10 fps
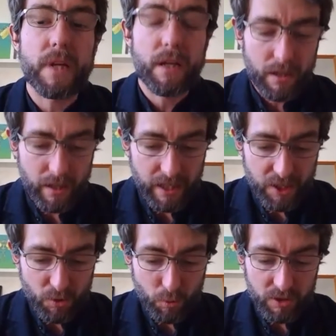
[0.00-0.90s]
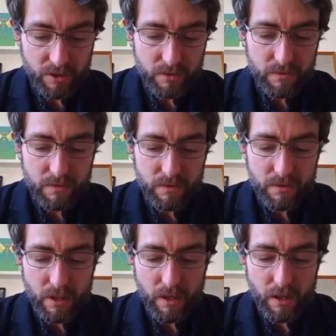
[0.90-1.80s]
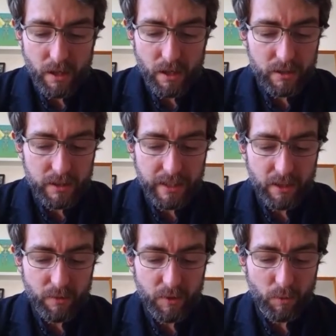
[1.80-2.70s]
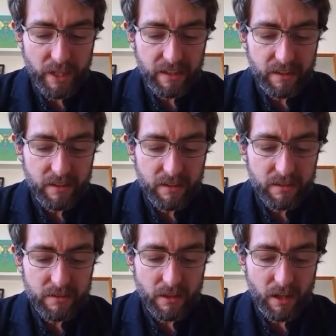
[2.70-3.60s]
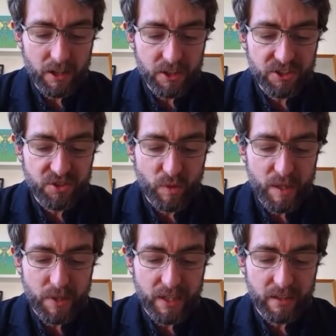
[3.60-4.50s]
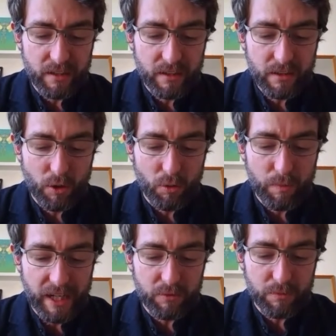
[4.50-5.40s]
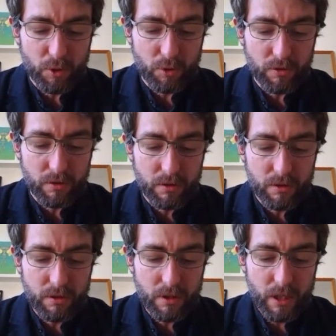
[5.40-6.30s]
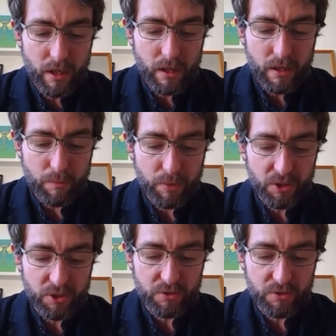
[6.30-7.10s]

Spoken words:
and you would, hurtling up the wing to arch a sweeping, goal-bound ball. The Blues